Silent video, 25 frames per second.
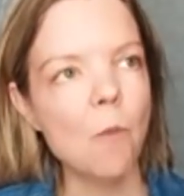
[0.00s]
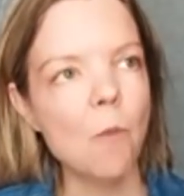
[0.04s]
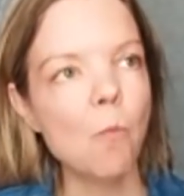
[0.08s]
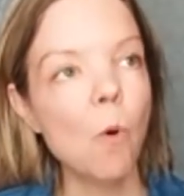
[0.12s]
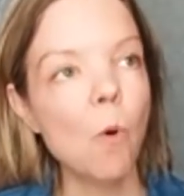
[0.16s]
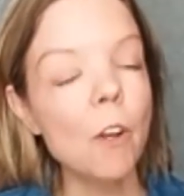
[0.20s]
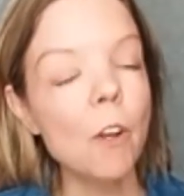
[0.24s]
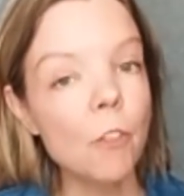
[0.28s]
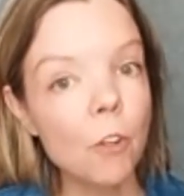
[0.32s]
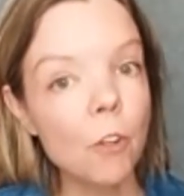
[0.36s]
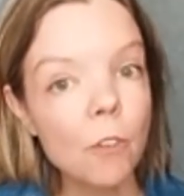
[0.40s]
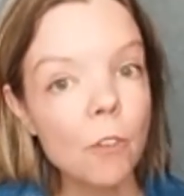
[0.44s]
and
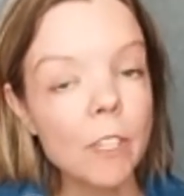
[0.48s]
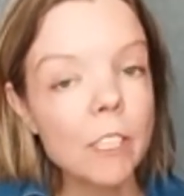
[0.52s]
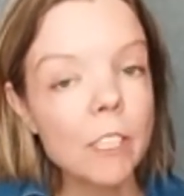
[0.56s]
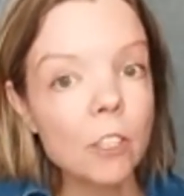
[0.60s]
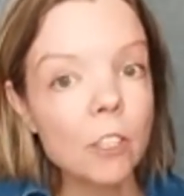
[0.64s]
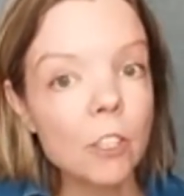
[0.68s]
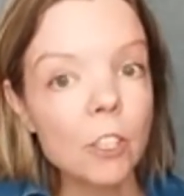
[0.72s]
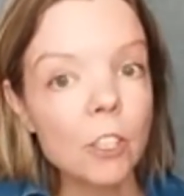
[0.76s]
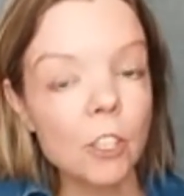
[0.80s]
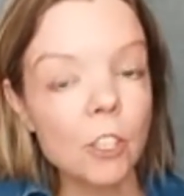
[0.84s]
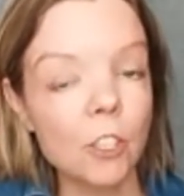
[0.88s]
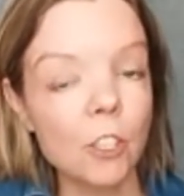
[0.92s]
what the
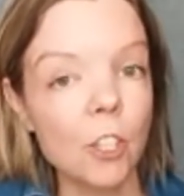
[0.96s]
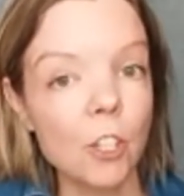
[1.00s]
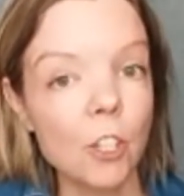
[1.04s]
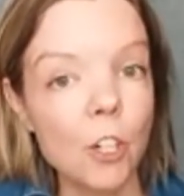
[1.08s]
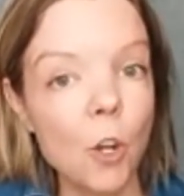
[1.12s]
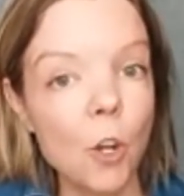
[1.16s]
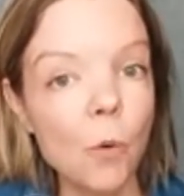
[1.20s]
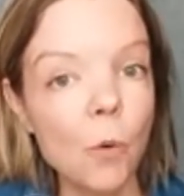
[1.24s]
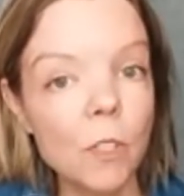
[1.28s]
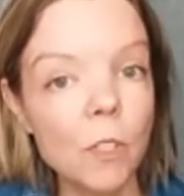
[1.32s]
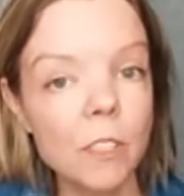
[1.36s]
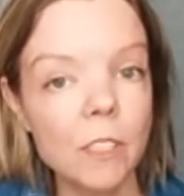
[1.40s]
researchers are
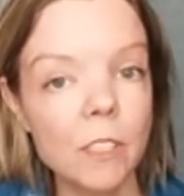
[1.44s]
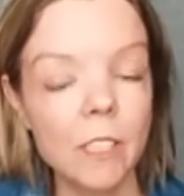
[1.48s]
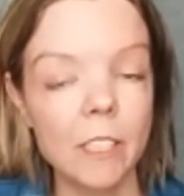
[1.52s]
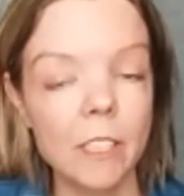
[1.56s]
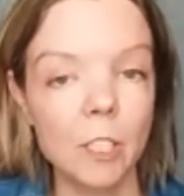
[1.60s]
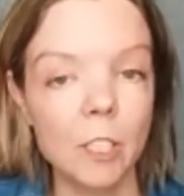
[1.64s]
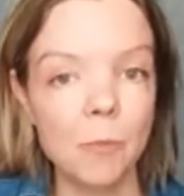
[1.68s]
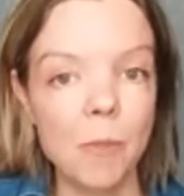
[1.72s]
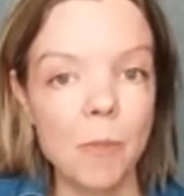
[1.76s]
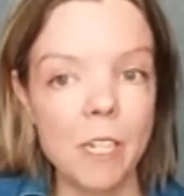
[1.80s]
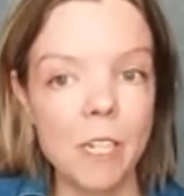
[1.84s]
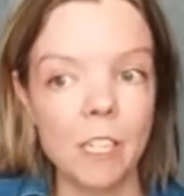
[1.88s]
noticing
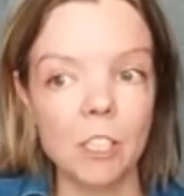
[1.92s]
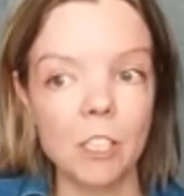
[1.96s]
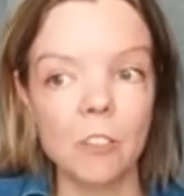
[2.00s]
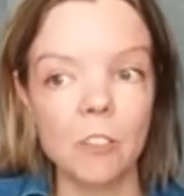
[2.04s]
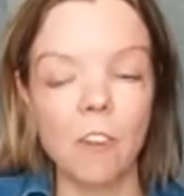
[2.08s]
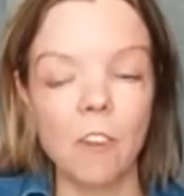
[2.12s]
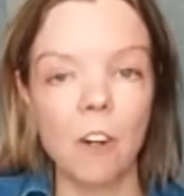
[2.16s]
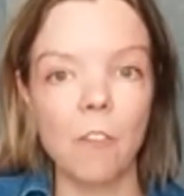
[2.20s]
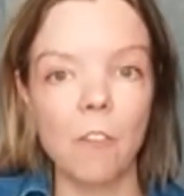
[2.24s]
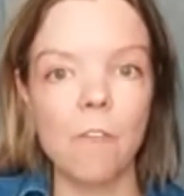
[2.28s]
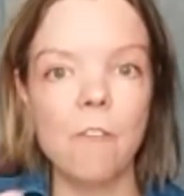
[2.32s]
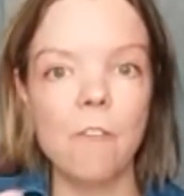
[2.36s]
is because
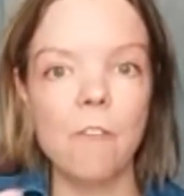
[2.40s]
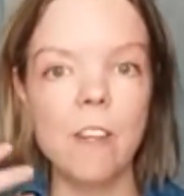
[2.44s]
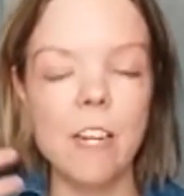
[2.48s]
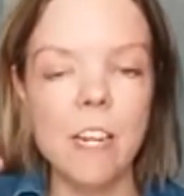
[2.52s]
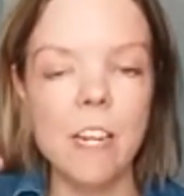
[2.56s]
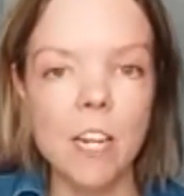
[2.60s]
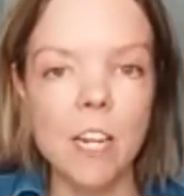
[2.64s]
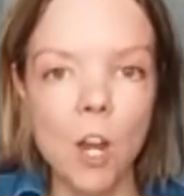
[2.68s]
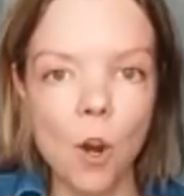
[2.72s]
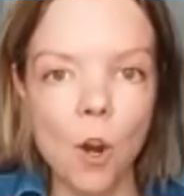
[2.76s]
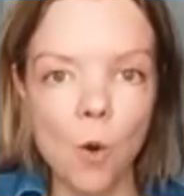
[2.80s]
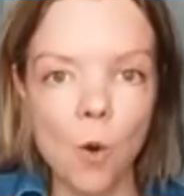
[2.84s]
of our
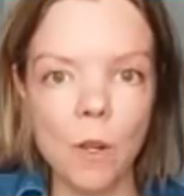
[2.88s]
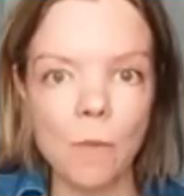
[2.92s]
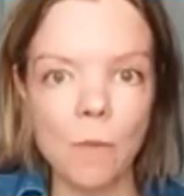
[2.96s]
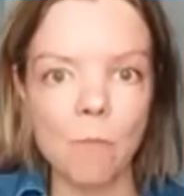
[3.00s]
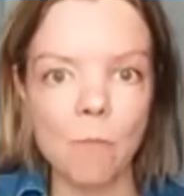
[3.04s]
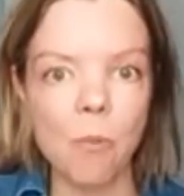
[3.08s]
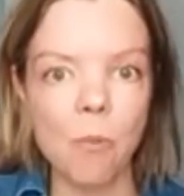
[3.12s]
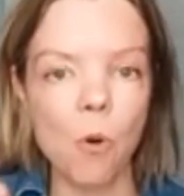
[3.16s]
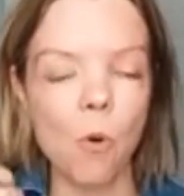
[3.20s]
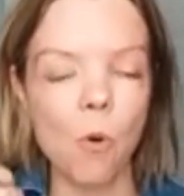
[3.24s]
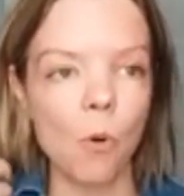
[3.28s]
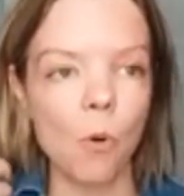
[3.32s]
video
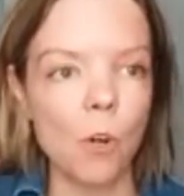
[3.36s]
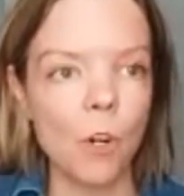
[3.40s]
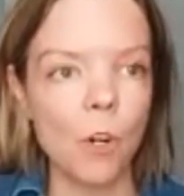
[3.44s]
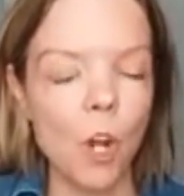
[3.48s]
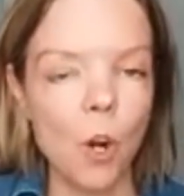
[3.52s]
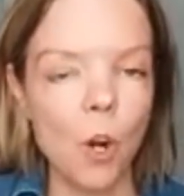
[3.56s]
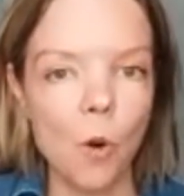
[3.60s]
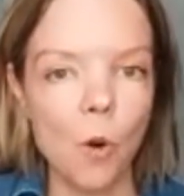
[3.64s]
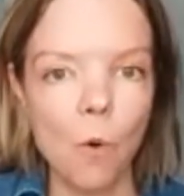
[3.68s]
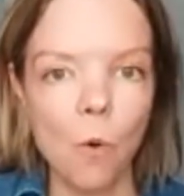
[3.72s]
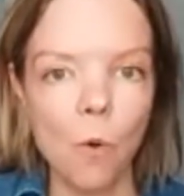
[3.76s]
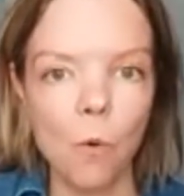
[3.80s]
and
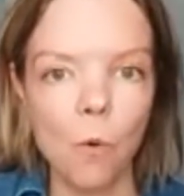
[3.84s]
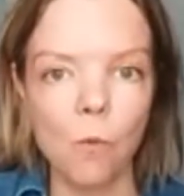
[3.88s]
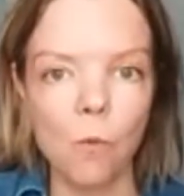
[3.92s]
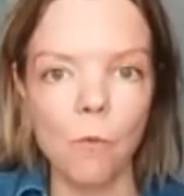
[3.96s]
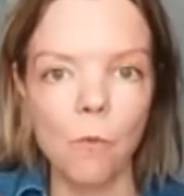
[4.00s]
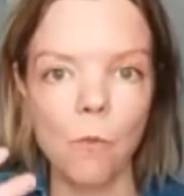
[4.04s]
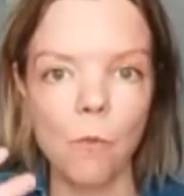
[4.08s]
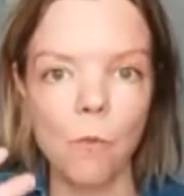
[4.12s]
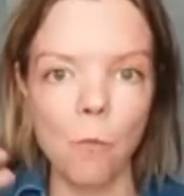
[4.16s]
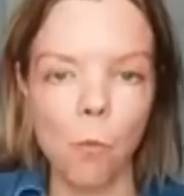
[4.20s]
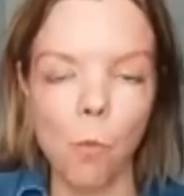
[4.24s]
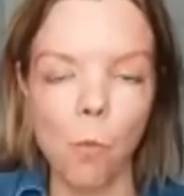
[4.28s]

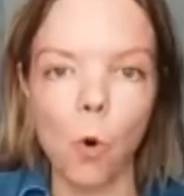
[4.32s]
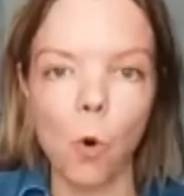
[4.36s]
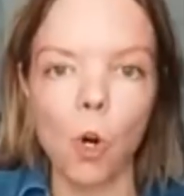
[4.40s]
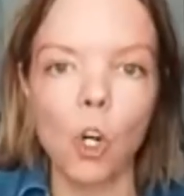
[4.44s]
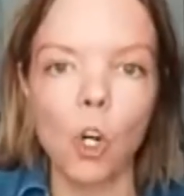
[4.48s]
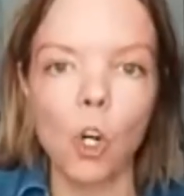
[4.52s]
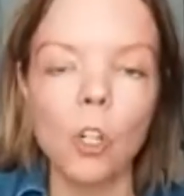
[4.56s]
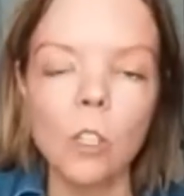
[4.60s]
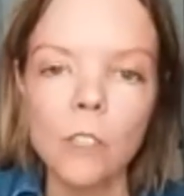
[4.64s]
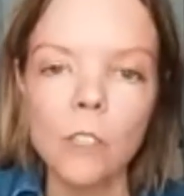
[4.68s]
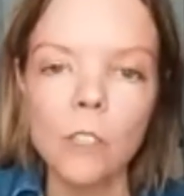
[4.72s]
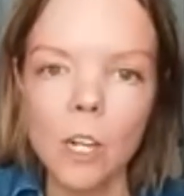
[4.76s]
porno
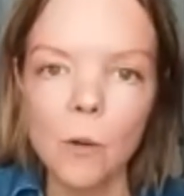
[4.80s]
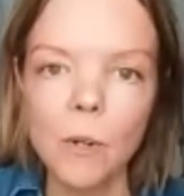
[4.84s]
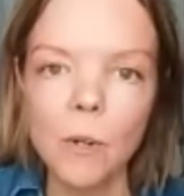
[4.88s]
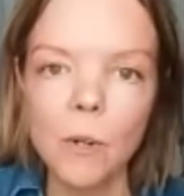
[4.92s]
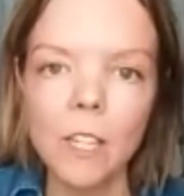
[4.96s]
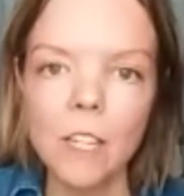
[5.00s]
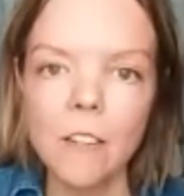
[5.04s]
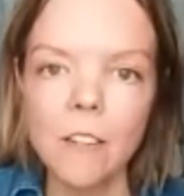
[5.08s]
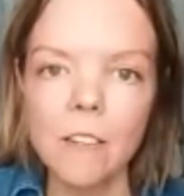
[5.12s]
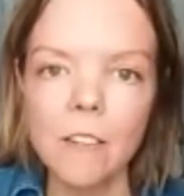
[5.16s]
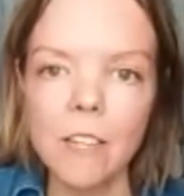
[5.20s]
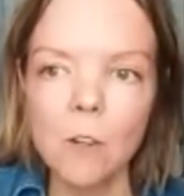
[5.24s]
world that
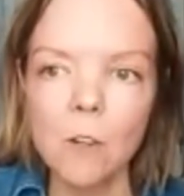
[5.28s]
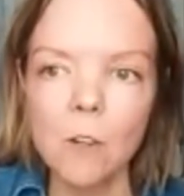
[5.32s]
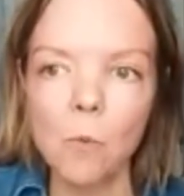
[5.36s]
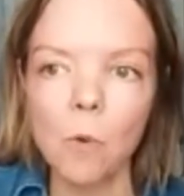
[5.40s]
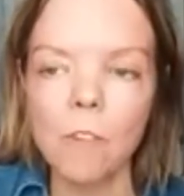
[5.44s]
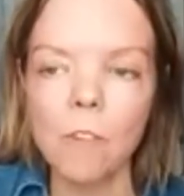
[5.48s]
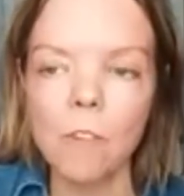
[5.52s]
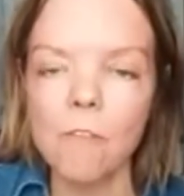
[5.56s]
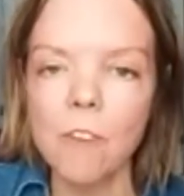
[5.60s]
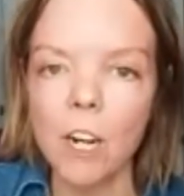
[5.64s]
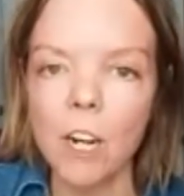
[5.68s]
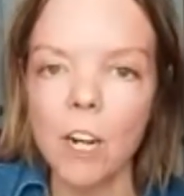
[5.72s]
we live in, yes.
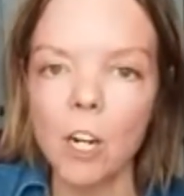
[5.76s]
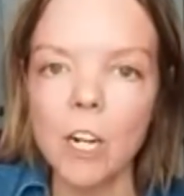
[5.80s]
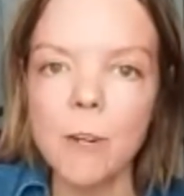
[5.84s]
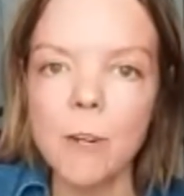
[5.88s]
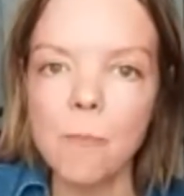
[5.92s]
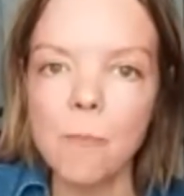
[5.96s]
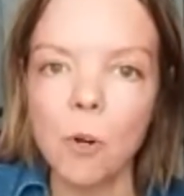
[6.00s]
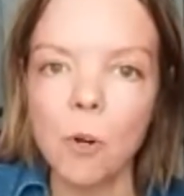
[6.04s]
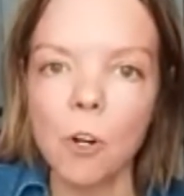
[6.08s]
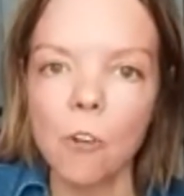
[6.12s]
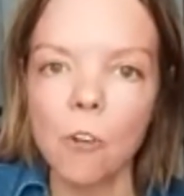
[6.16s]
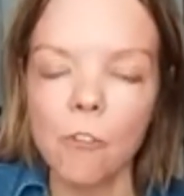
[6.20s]
we're
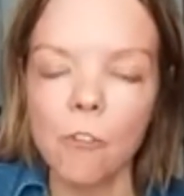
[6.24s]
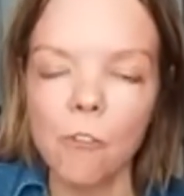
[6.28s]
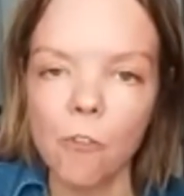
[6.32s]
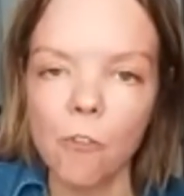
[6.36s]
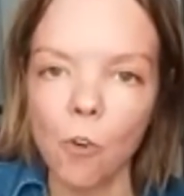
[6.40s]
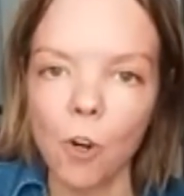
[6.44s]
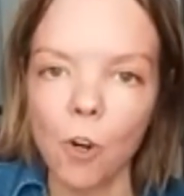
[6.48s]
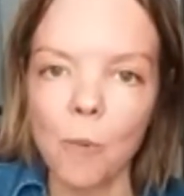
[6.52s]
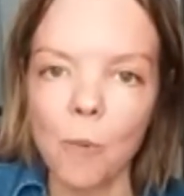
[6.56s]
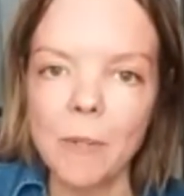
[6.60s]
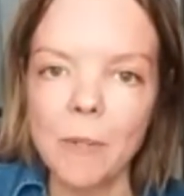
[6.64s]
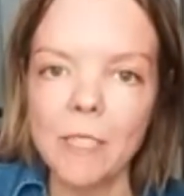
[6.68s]
very
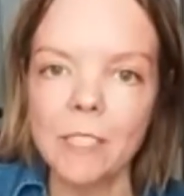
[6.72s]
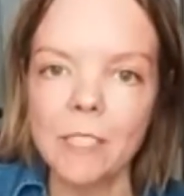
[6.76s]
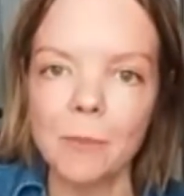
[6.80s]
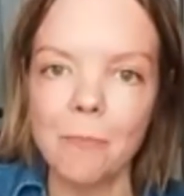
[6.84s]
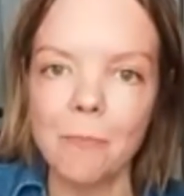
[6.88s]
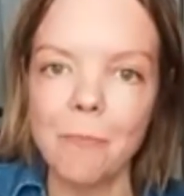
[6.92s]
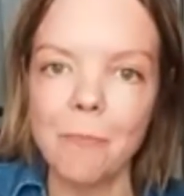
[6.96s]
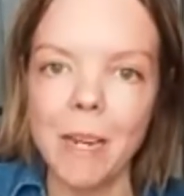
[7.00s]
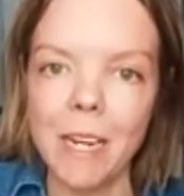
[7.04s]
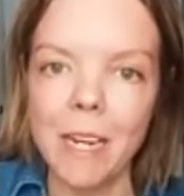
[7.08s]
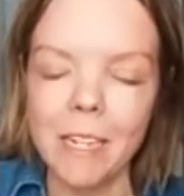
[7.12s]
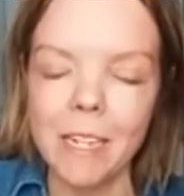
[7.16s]
performance
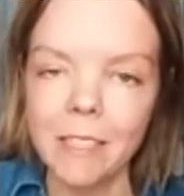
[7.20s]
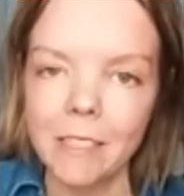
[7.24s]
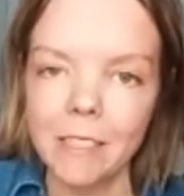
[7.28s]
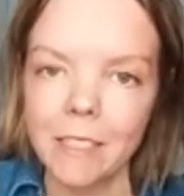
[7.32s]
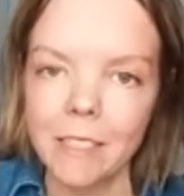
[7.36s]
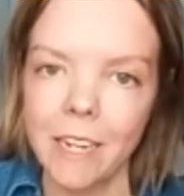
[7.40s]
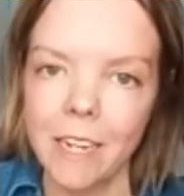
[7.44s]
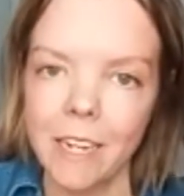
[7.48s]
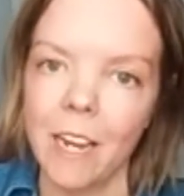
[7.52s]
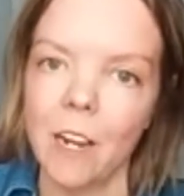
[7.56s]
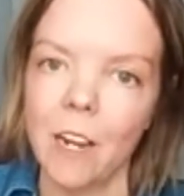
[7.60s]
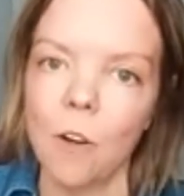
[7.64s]

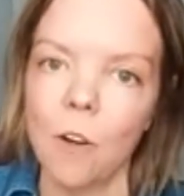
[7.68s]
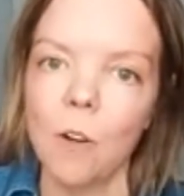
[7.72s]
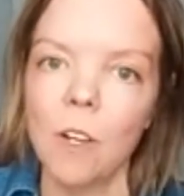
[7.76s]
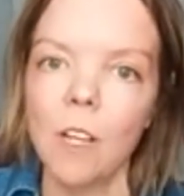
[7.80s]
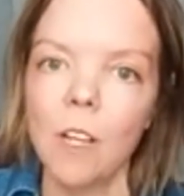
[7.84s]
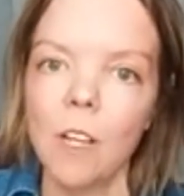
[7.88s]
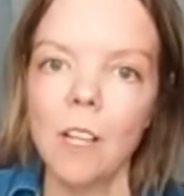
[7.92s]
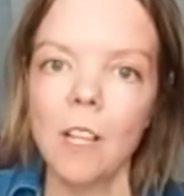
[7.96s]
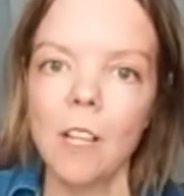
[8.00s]
based now.